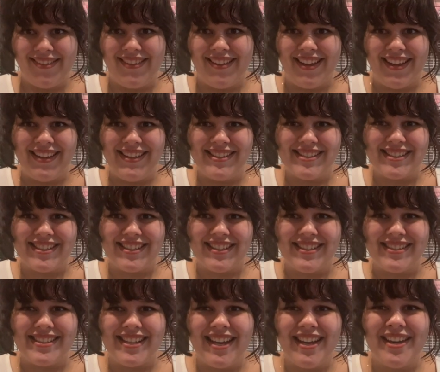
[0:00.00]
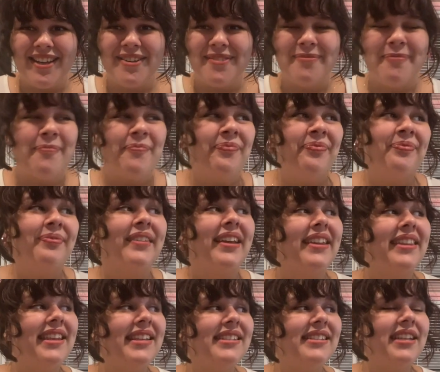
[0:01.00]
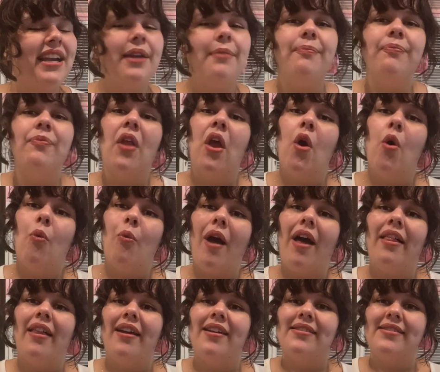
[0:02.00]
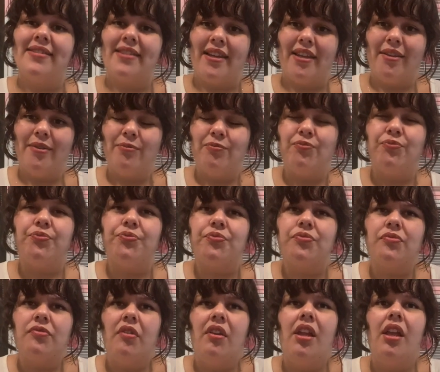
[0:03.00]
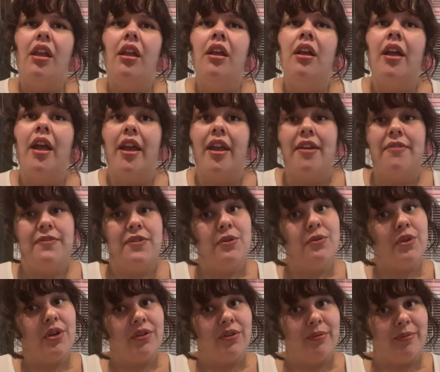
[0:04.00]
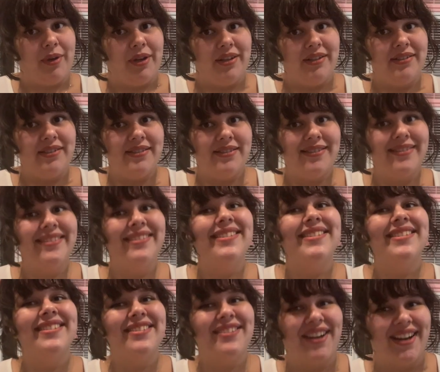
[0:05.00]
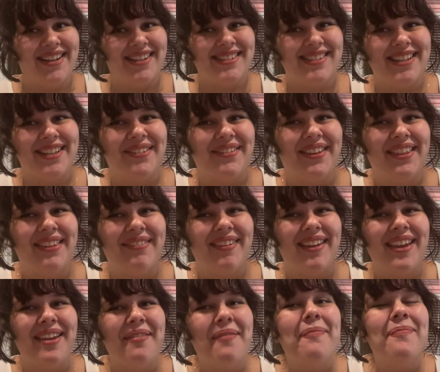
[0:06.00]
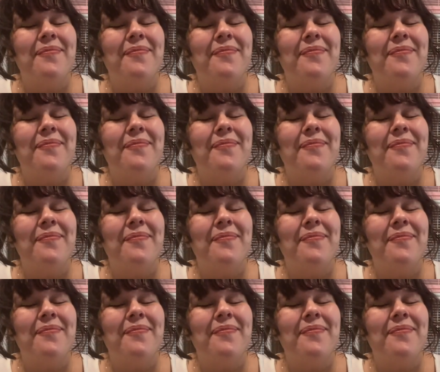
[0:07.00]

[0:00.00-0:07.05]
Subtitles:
Nicely done. This time, while I sing, if you know the words, try to sing with me.